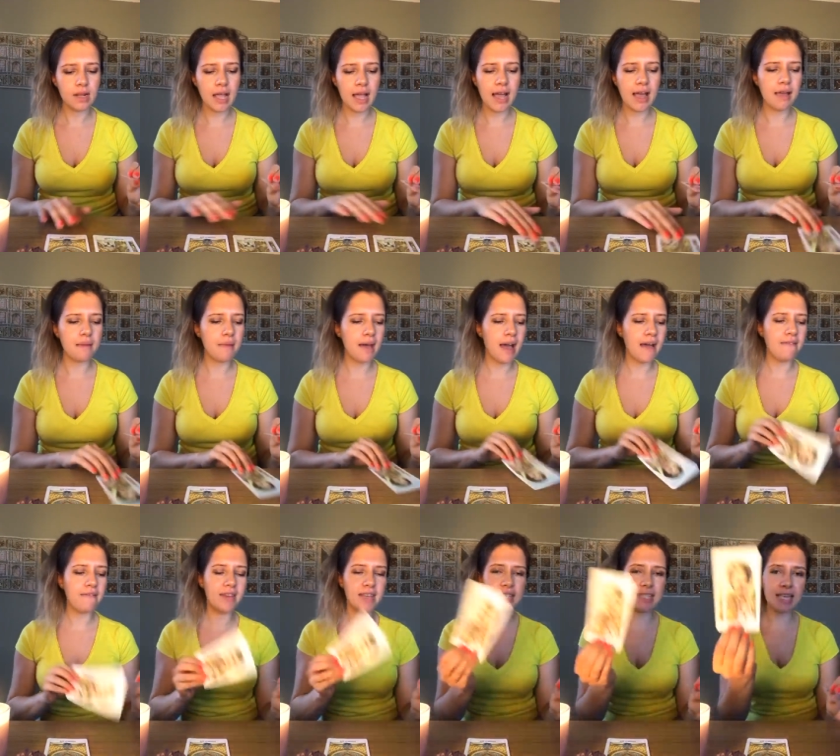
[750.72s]
Um,
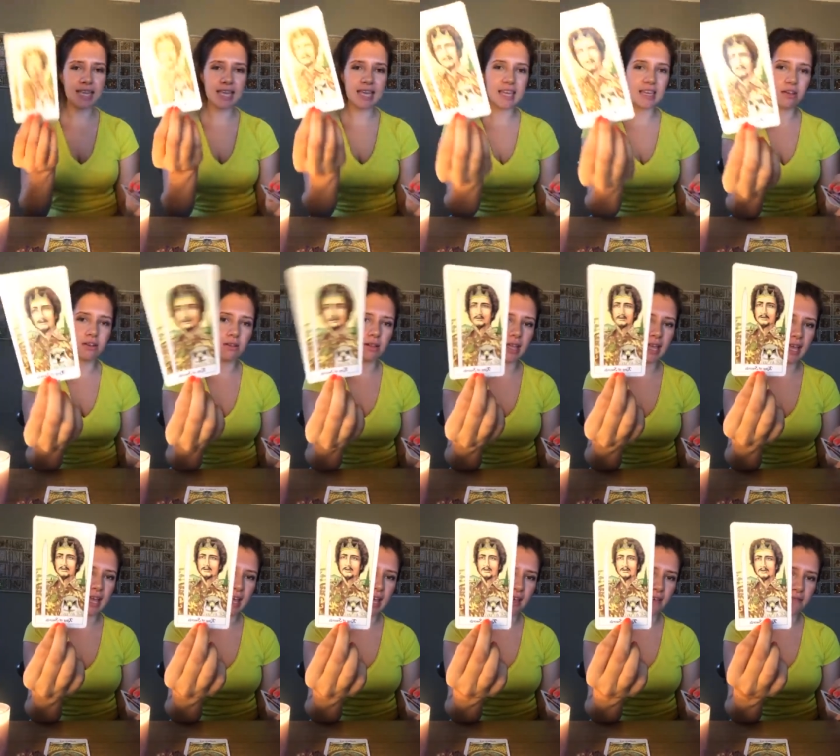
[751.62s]
and this eagle
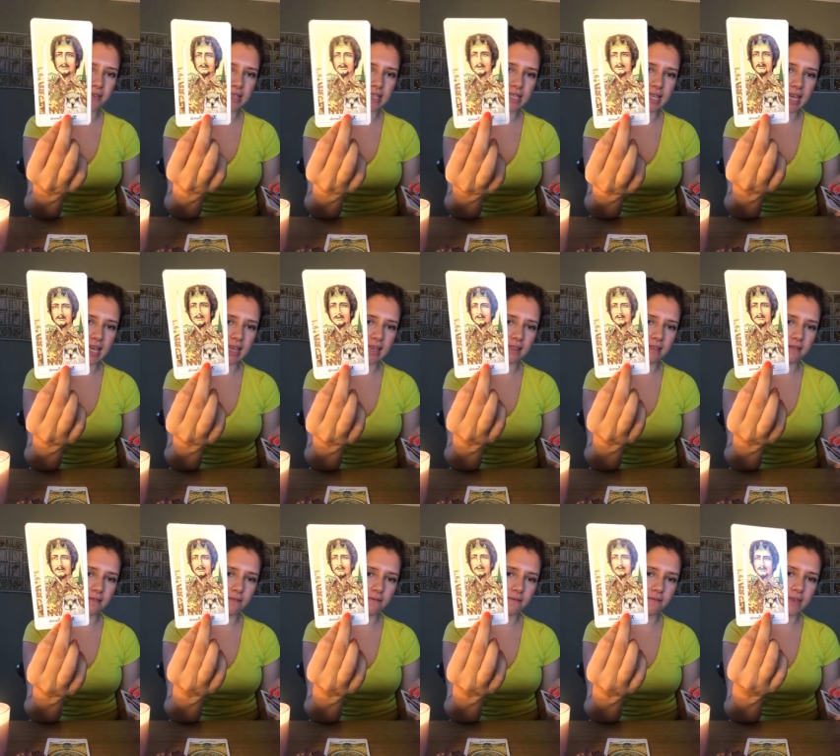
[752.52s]
here that's
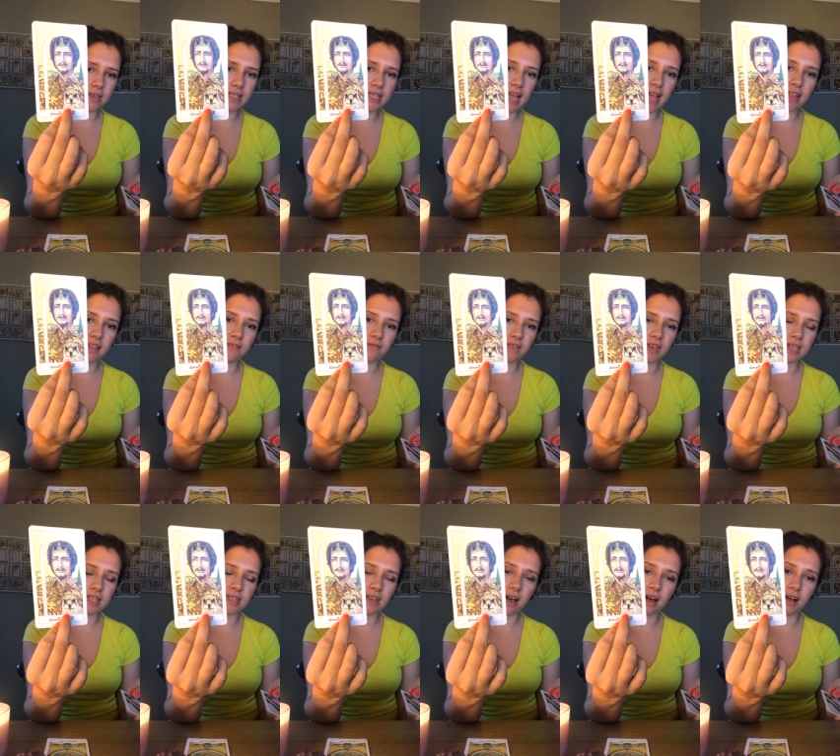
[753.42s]
in this uh,
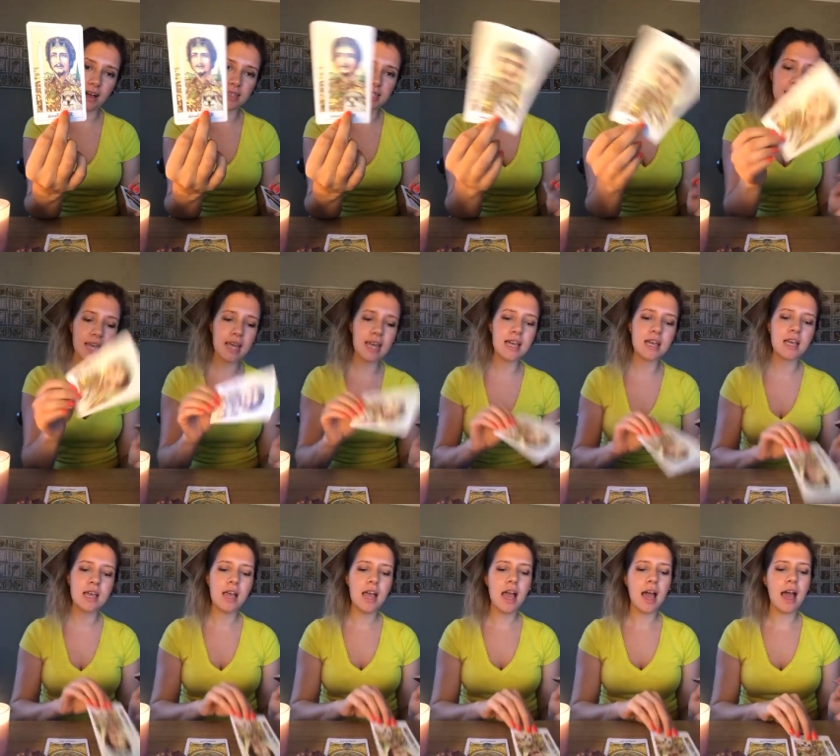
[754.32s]
this card here
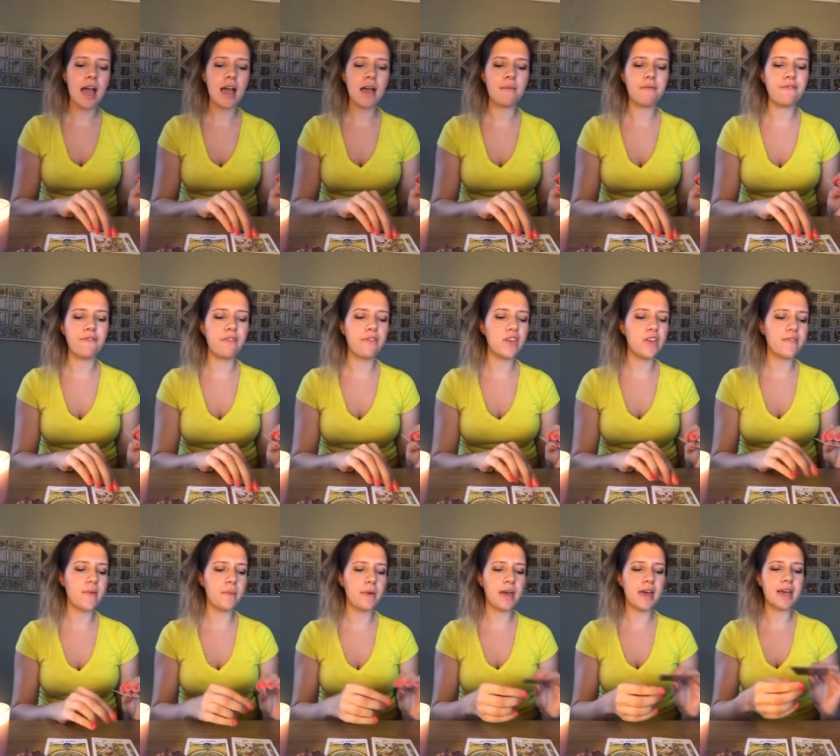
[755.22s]
um, for the
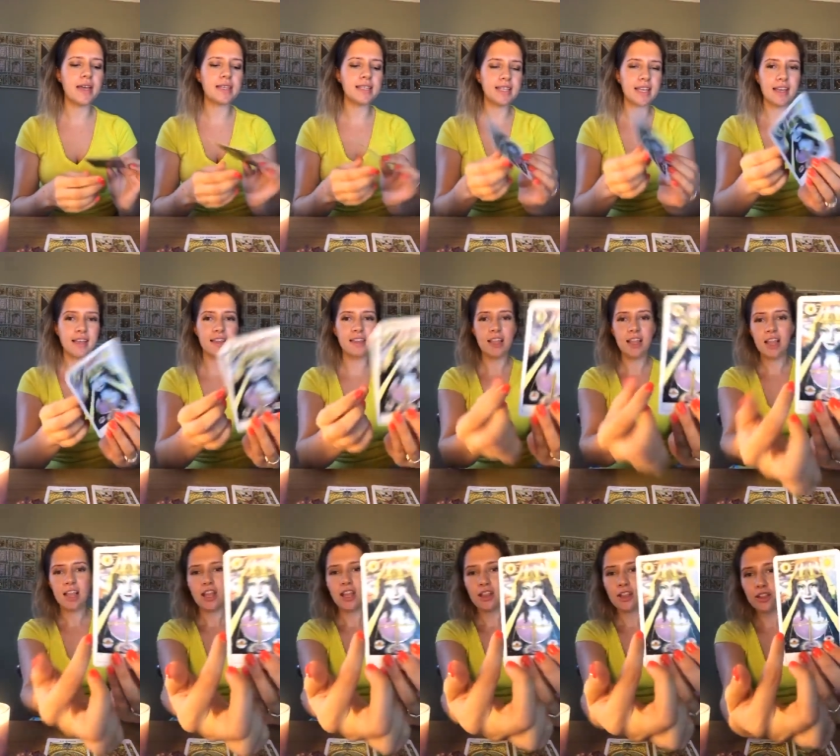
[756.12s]
other person,
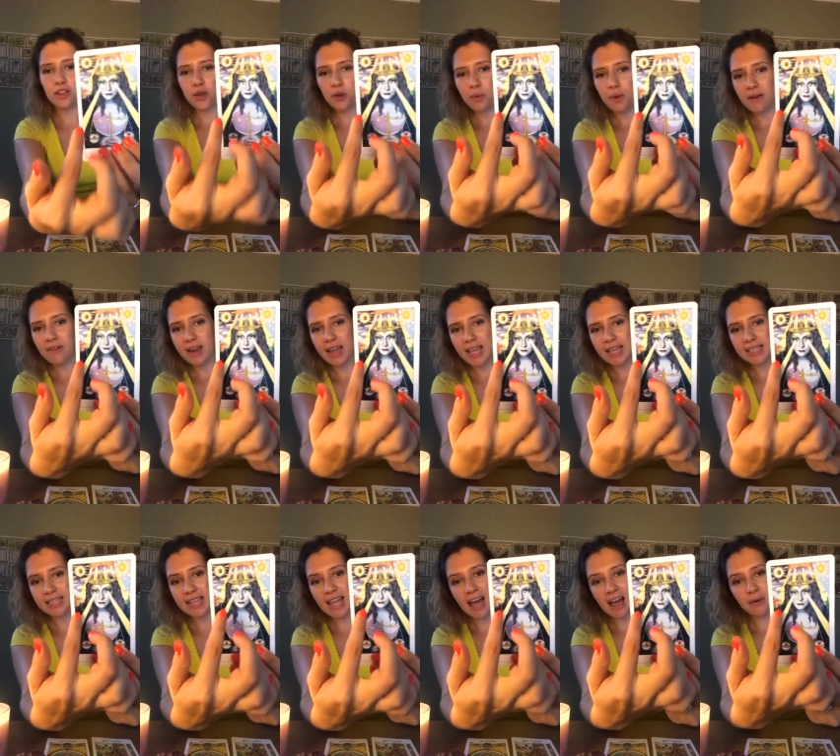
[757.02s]
look where it
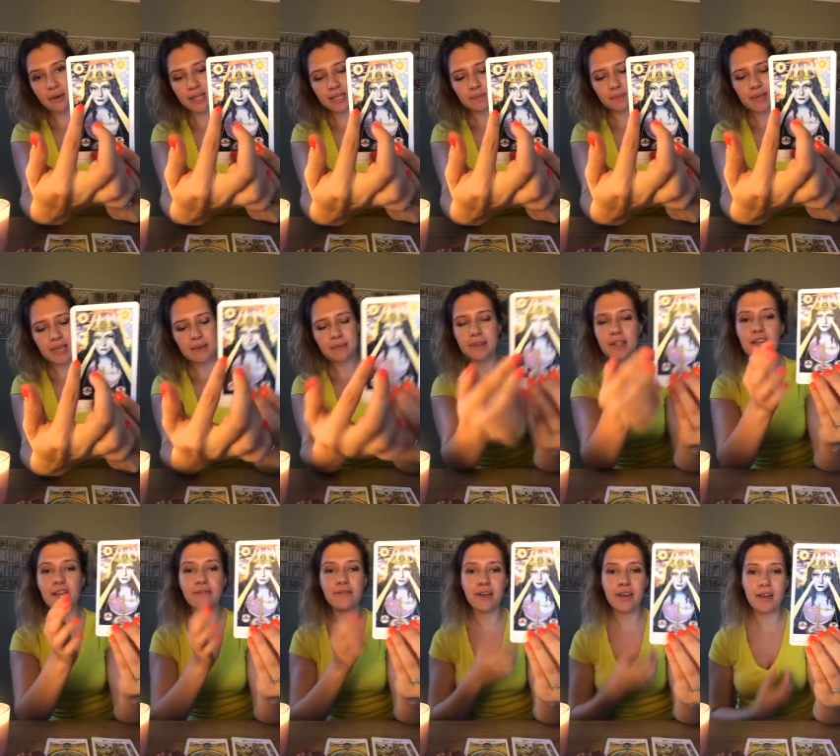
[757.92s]
is now. It's peeping
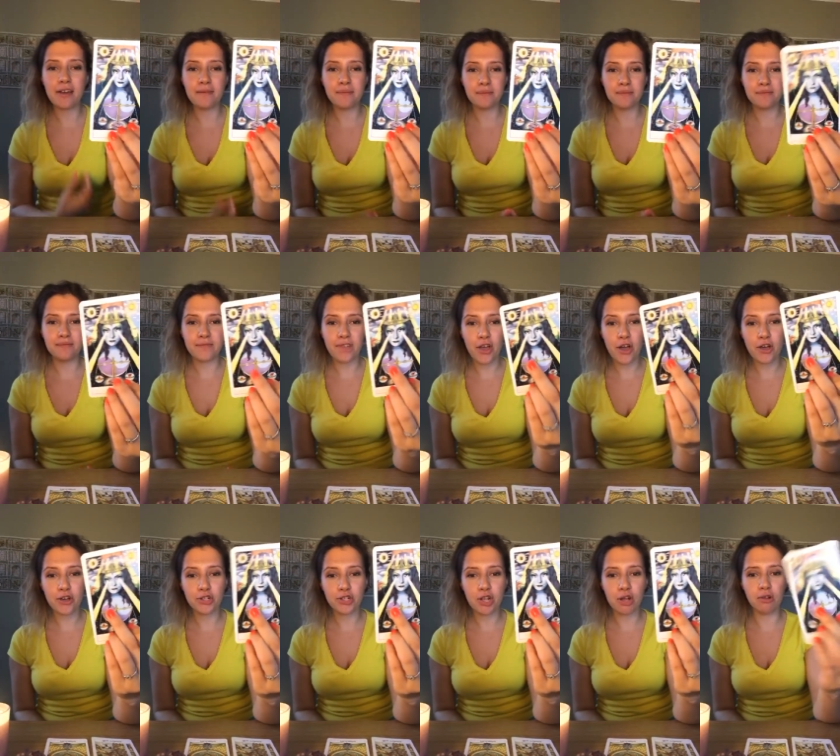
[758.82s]
over
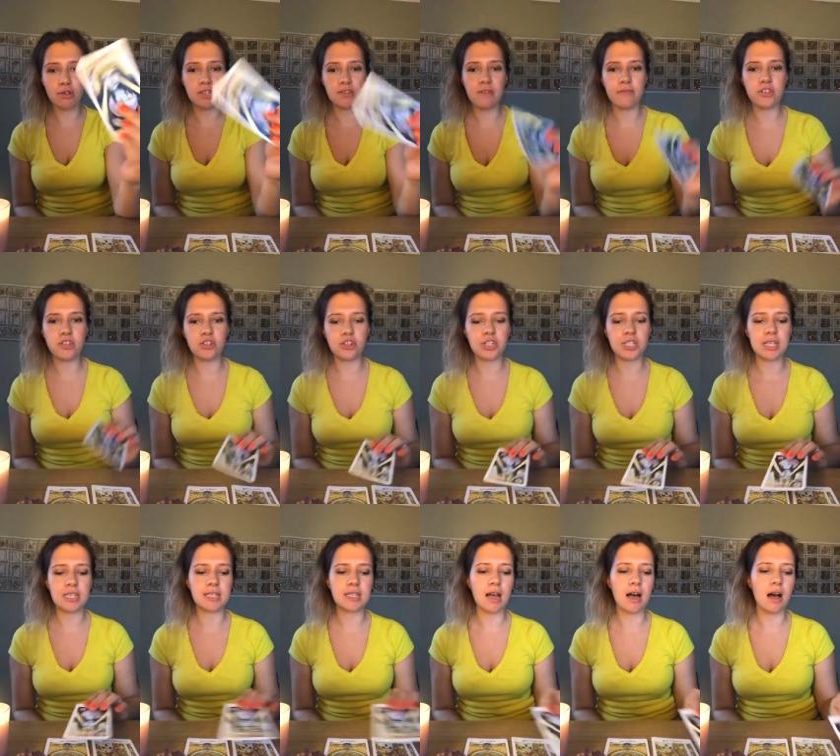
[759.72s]
her shoulder in the
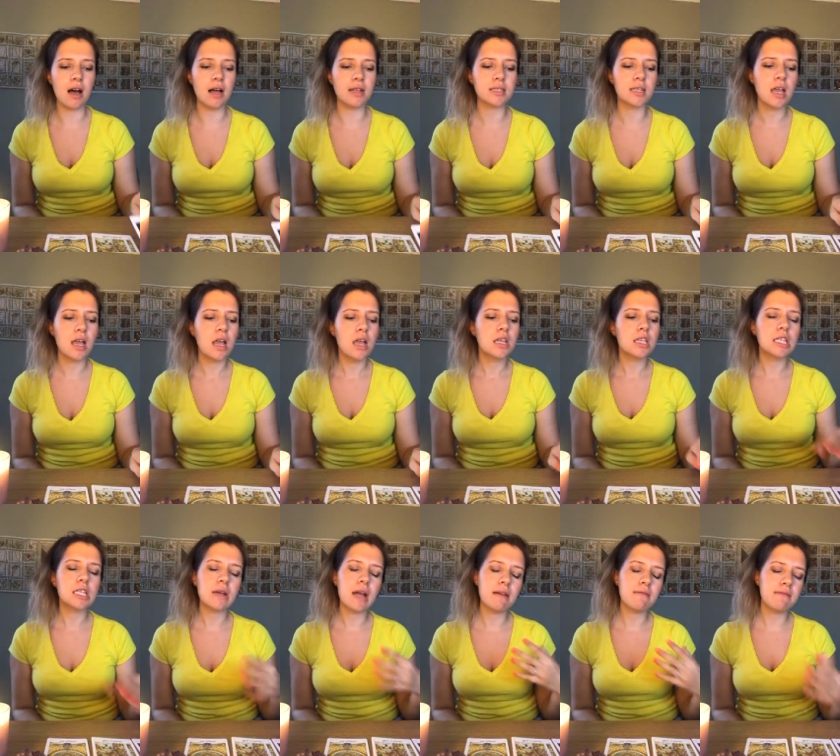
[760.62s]
Justice card.
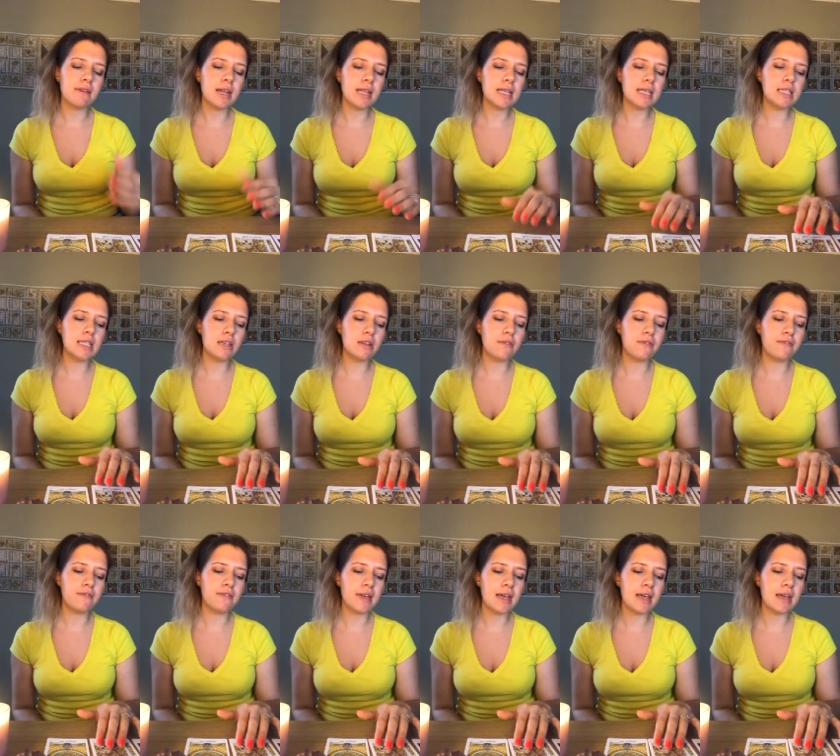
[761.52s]
So I really do
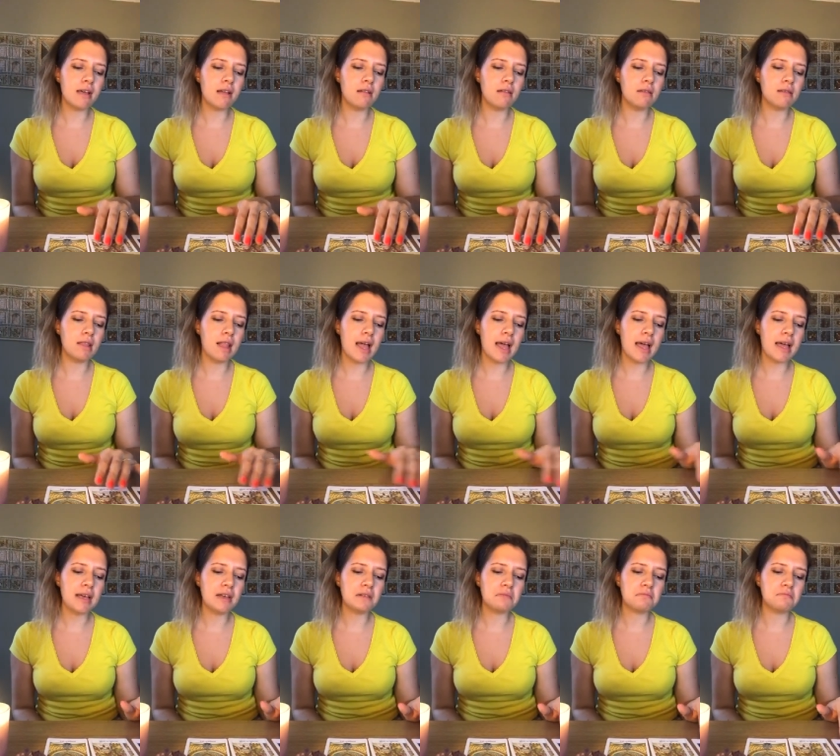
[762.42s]
feel
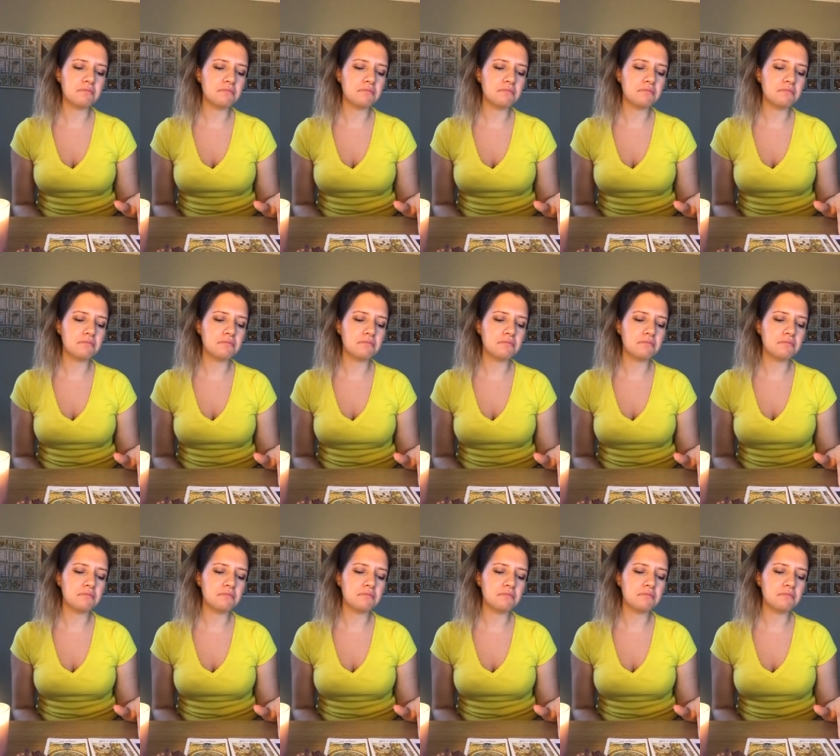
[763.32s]
like